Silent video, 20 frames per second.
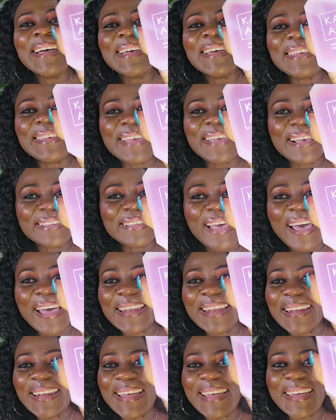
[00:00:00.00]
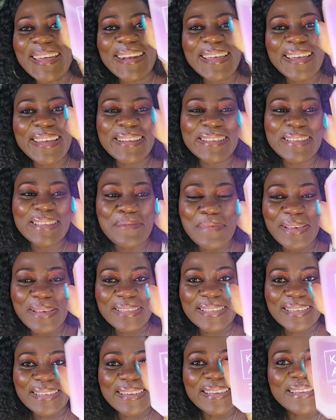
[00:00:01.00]
Yes, and it is
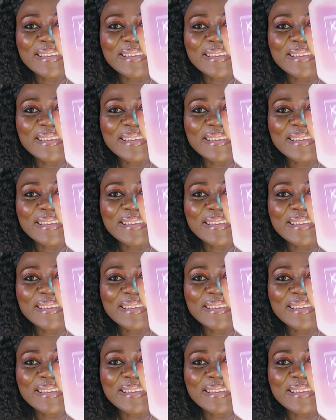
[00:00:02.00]
amazing.